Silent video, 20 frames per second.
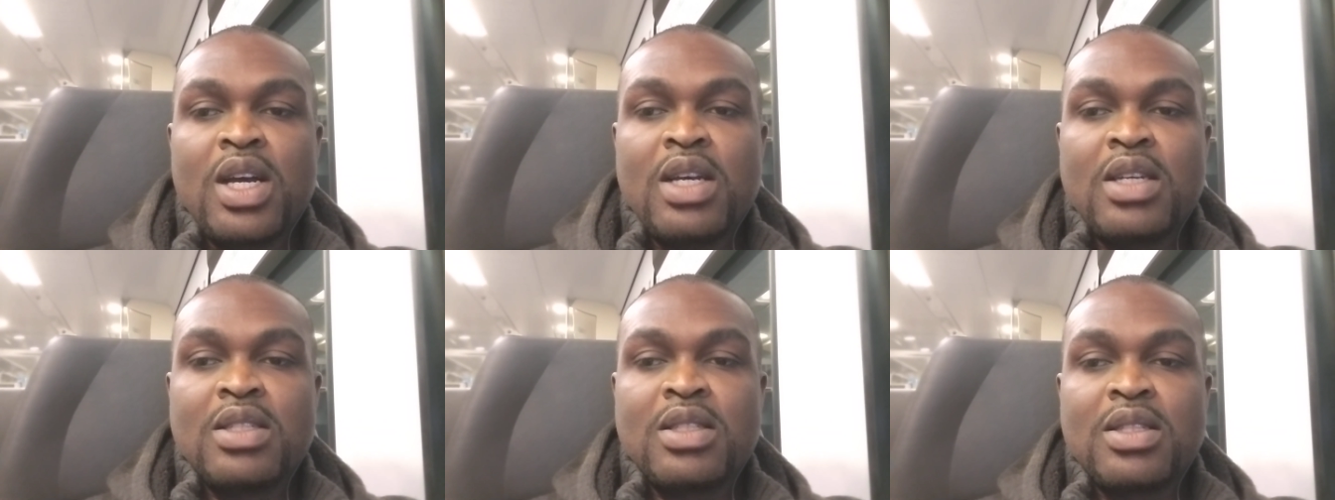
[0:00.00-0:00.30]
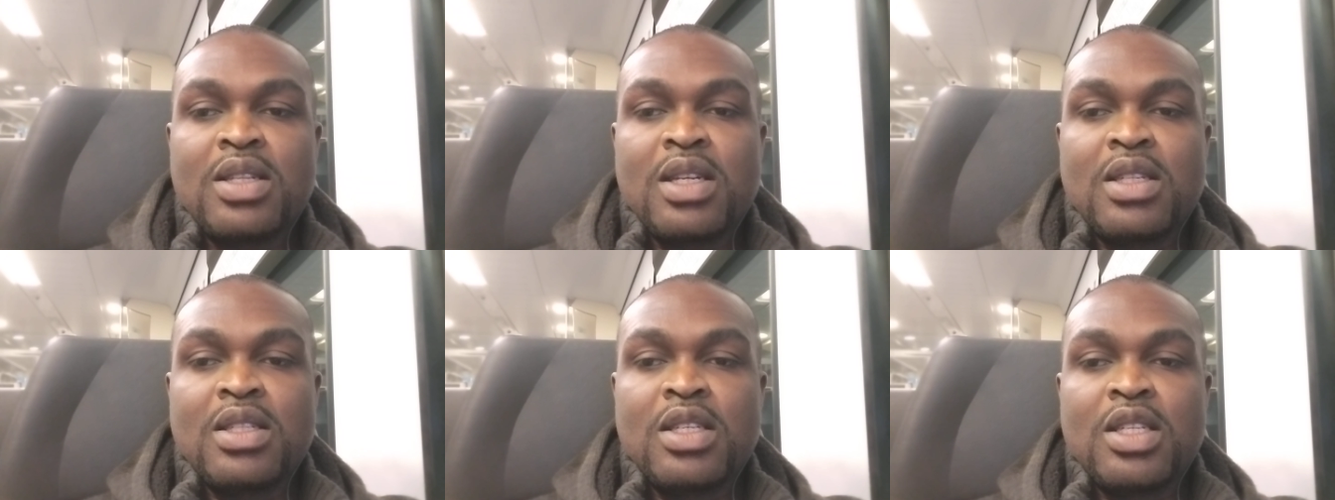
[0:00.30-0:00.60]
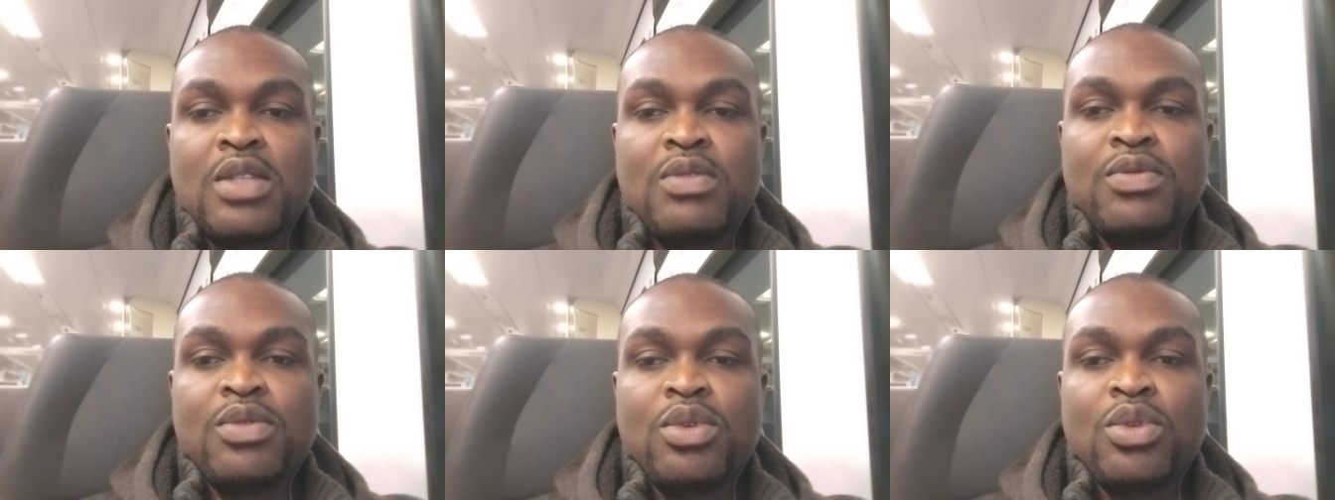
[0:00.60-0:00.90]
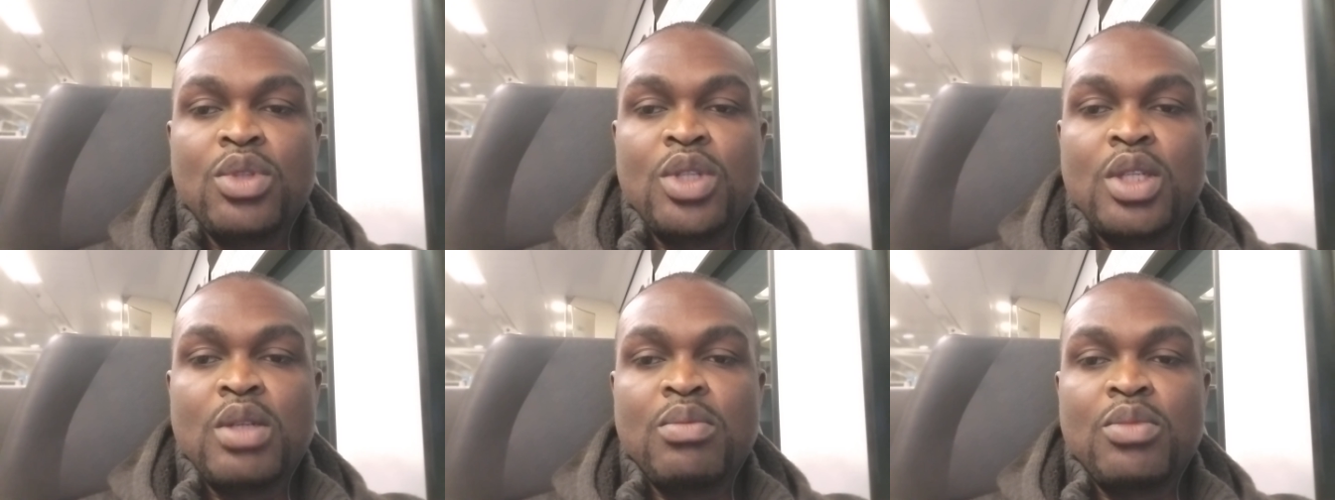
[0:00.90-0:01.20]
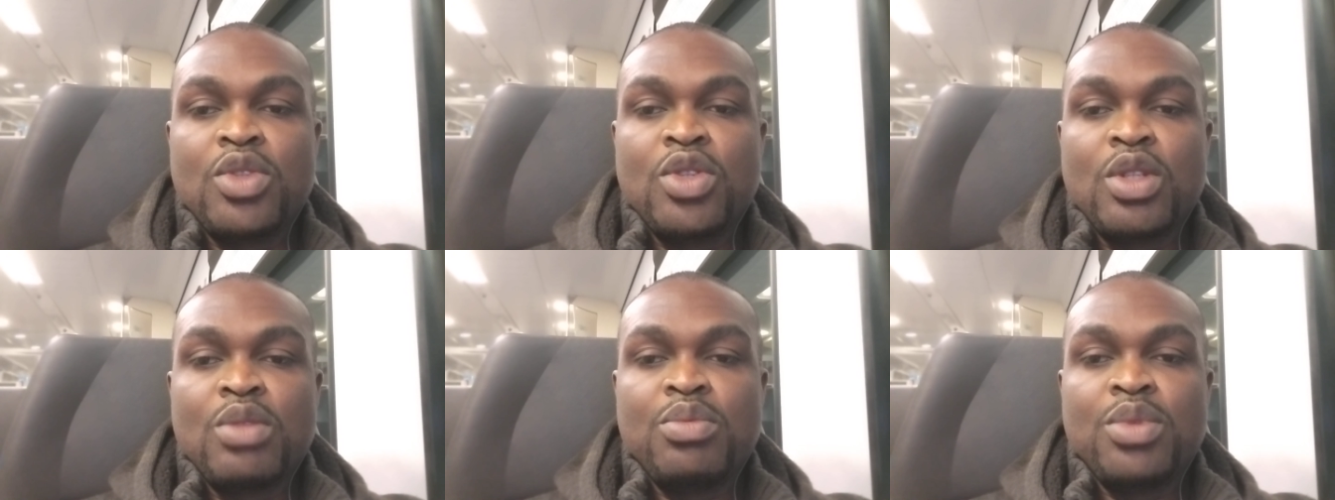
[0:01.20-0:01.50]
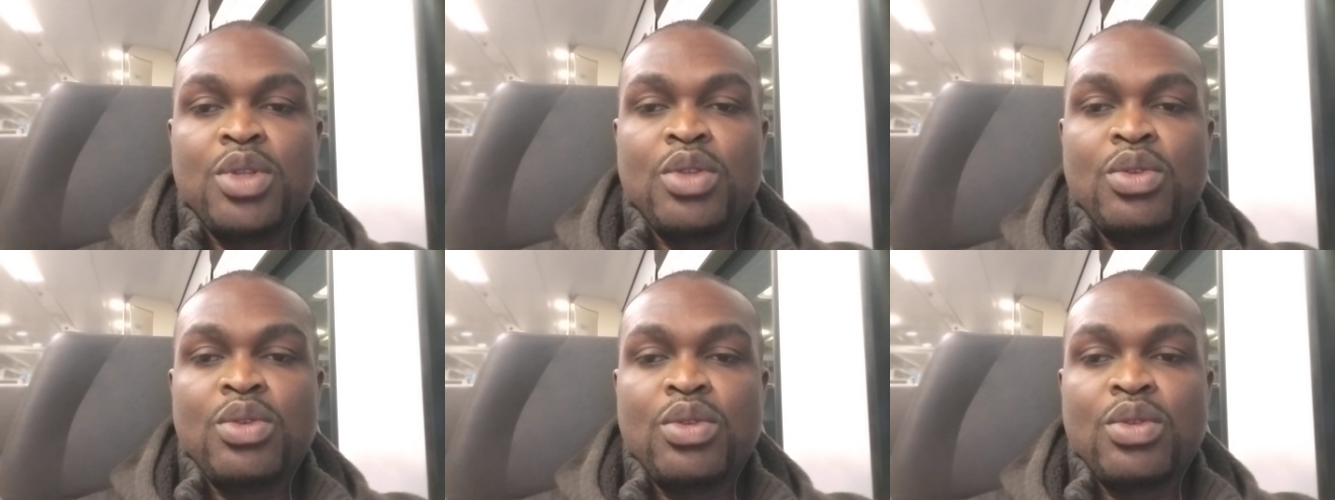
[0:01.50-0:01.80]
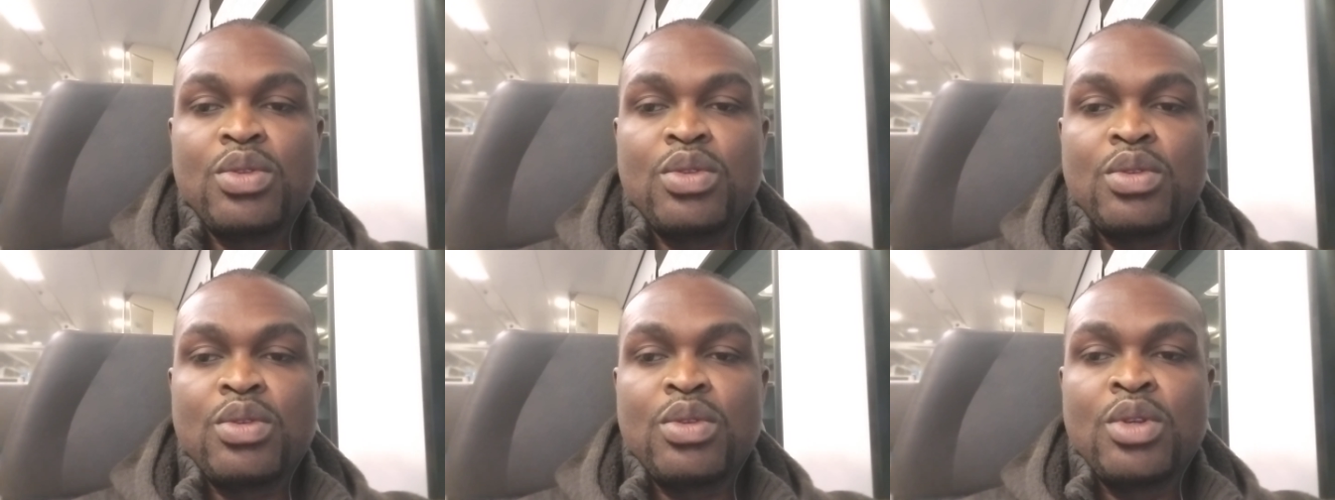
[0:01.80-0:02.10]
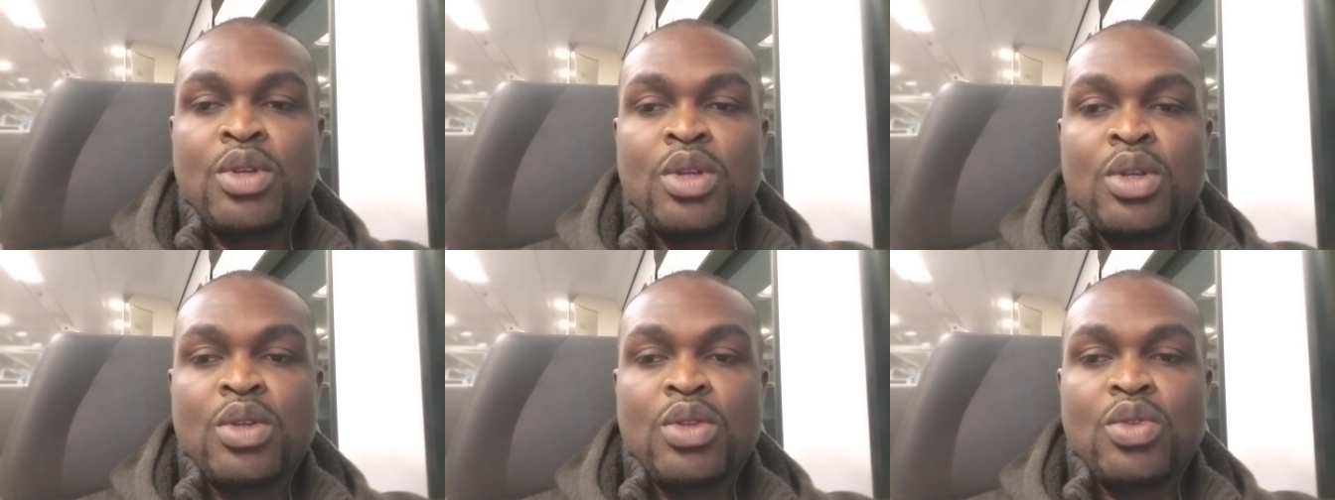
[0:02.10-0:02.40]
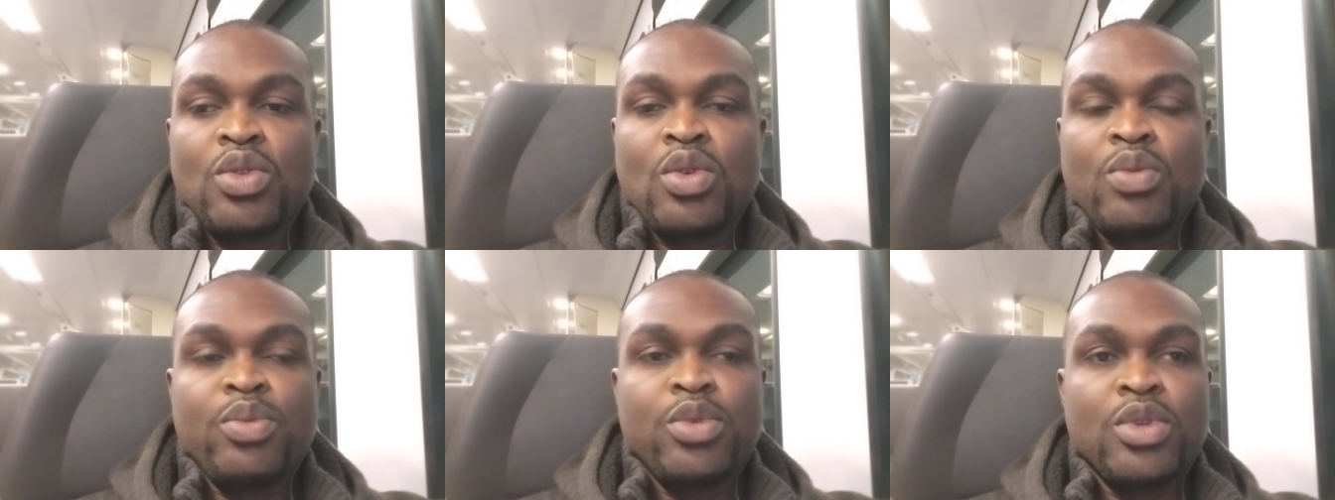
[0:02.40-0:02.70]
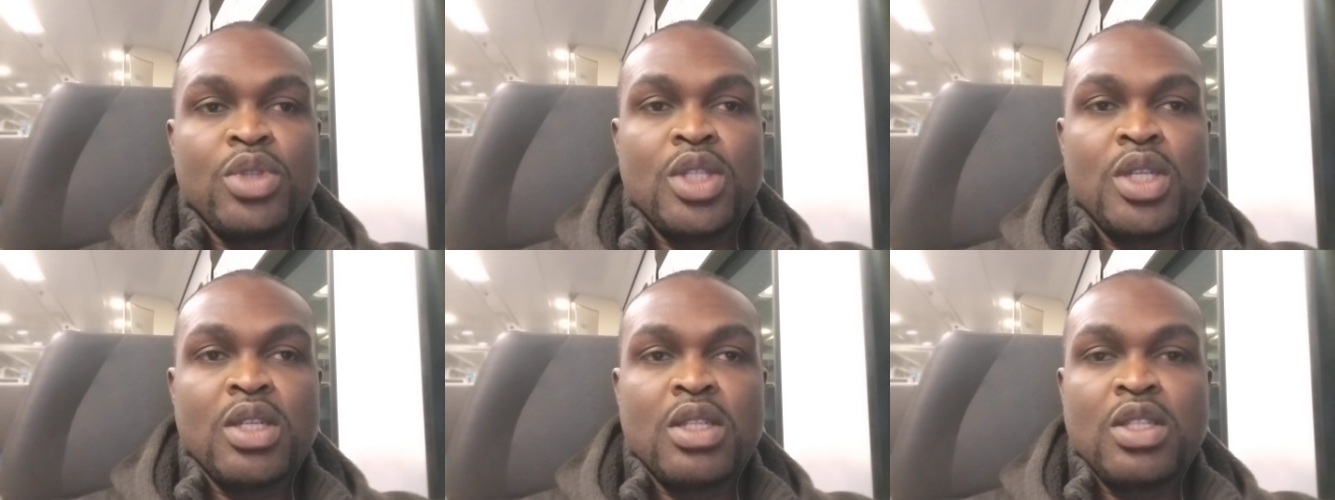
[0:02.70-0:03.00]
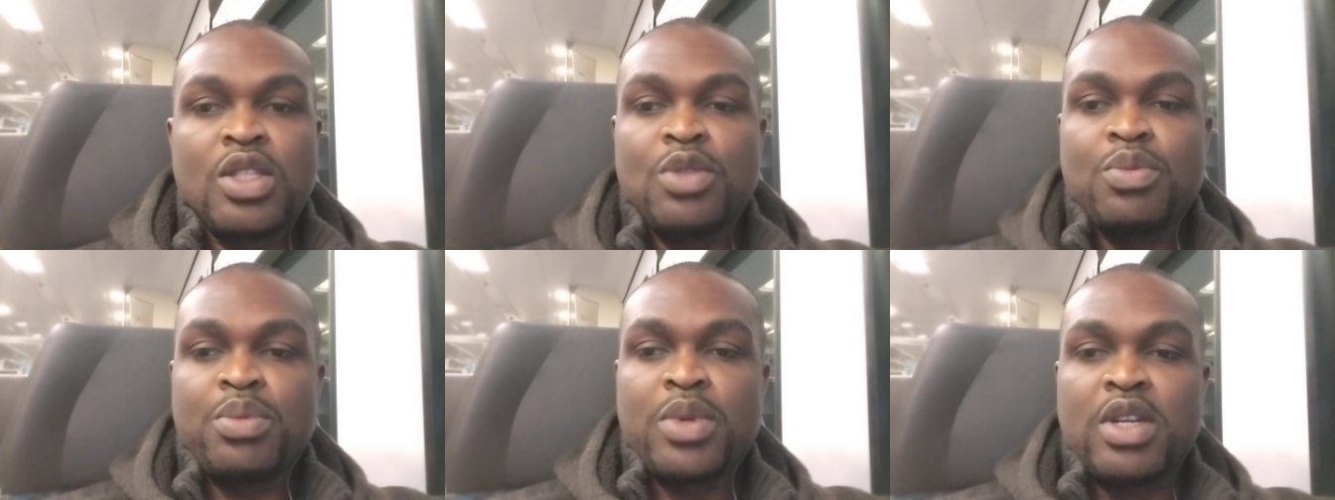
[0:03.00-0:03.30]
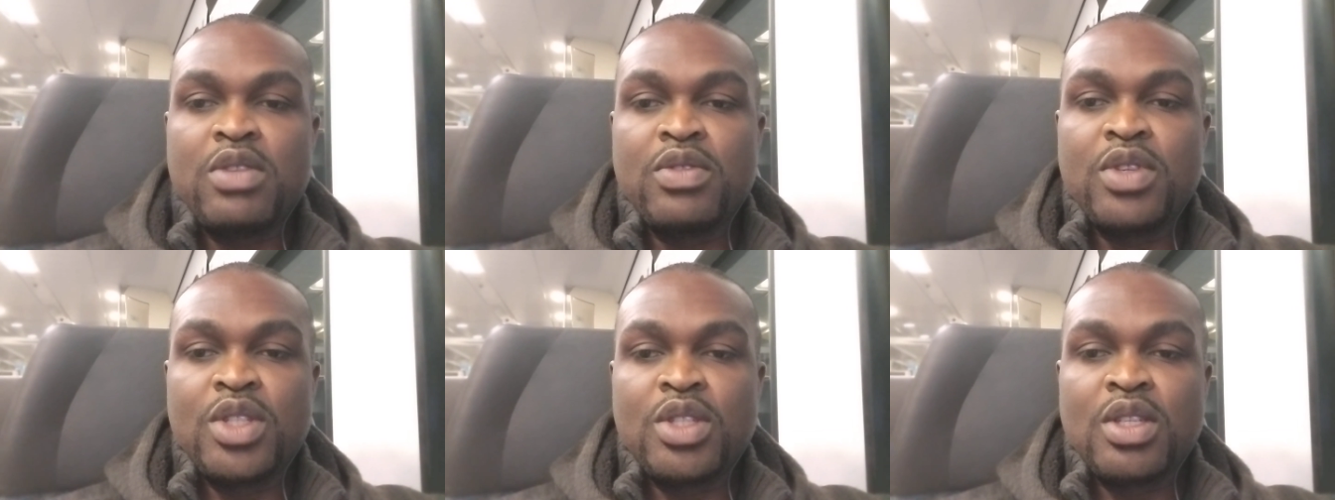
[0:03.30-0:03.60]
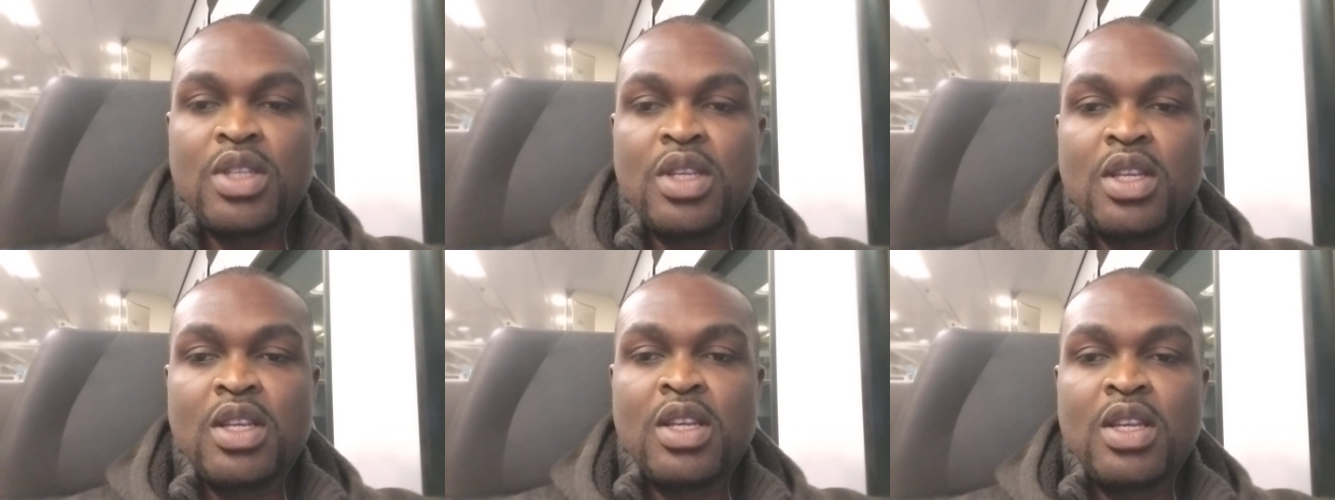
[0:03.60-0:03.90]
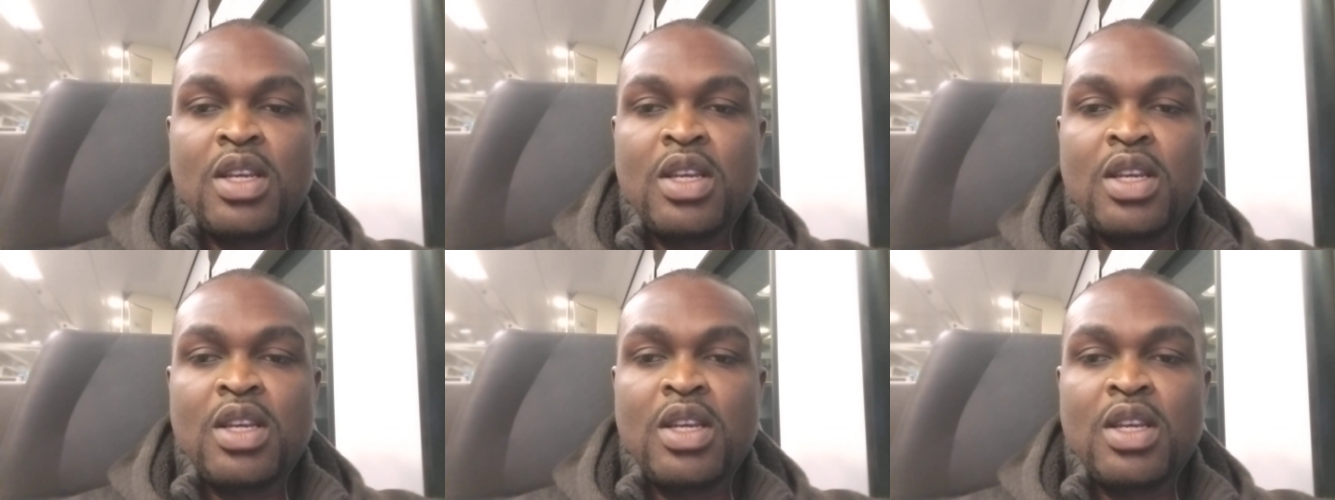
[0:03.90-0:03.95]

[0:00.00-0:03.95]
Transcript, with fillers: asked that his full name not be used to protect his privacy